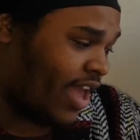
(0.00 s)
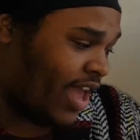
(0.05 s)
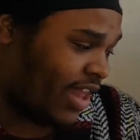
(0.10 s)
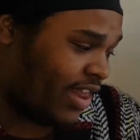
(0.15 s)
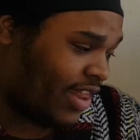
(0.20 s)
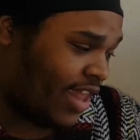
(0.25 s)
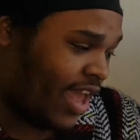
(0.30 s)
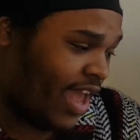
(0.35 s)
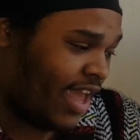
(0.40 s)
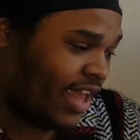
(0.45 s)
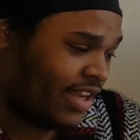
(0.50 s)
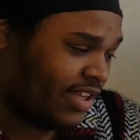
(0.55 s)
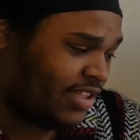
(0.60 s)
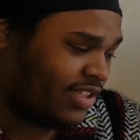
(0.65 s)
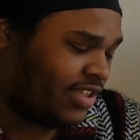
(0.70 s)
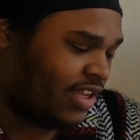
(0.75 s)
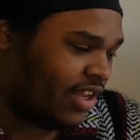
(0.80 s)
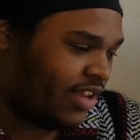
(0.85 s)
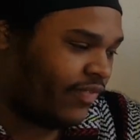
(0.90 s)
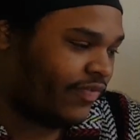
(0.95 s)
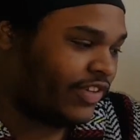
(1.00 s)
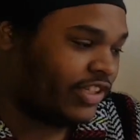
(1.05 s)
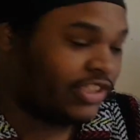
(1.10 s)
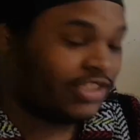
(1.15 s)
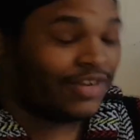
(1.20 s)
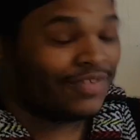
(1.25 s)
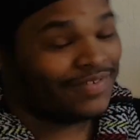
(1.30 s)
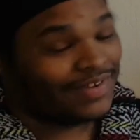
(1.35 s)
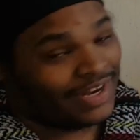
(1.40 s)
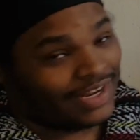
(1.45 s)
at the Ed Sullivan
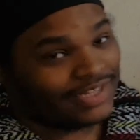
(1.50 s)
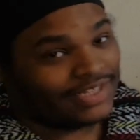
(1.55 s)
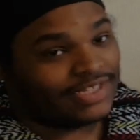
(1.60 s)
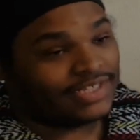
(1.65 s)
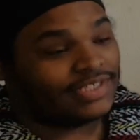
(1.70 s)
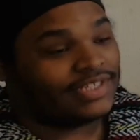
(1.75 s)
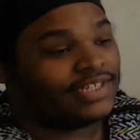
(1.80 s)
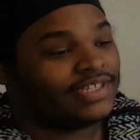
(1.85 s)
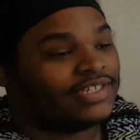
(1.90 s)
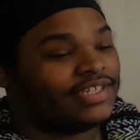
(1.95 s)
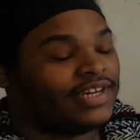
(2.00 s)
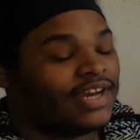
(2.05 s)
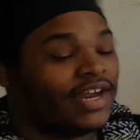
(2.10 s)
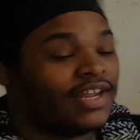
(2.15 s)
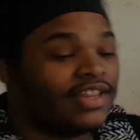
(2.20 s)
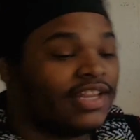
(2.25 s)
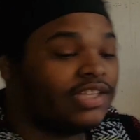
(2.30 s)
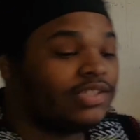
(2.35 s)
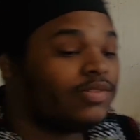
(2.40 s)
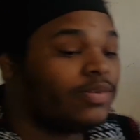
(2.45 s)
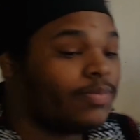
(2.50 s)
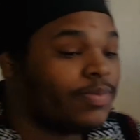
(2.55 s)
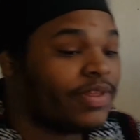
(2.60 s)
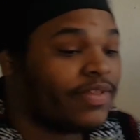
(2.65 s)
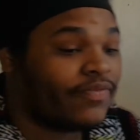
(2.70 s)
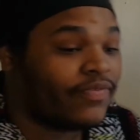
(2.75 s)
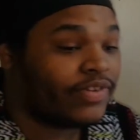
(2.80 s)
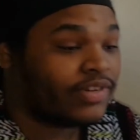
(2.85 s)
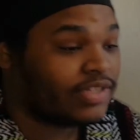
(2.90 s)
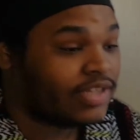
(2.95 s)
Show in 1969. This will be
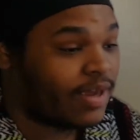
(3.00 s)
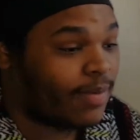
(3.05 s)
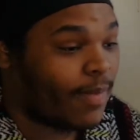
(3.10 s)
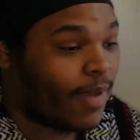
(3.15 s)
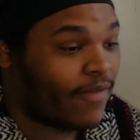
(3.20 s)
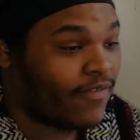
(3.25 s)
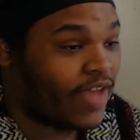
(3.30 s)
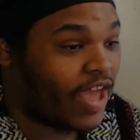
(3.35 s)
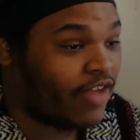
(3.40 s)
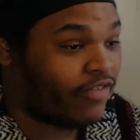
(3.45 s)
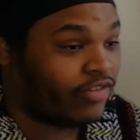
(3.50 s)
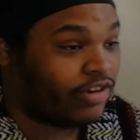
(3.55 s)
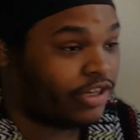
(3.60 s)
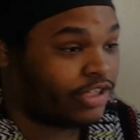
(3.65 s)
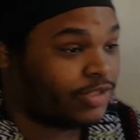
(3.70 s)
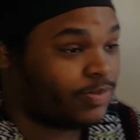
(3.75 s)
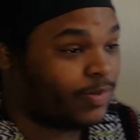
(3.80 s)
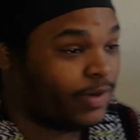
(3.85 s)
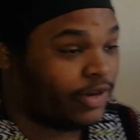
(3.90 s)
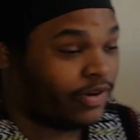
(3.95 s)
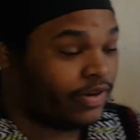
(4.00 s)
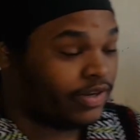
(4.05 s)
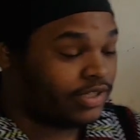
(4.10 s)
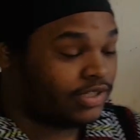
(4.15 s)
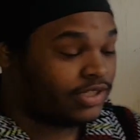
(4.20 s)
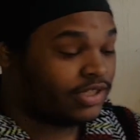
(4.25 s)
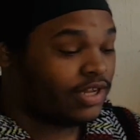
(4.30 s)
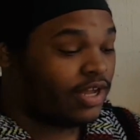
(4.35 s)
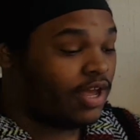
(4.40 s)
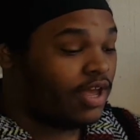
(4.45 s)
the first time I've ever
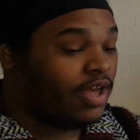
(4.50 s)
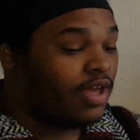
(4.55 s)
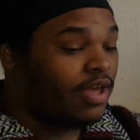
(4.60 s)
experienced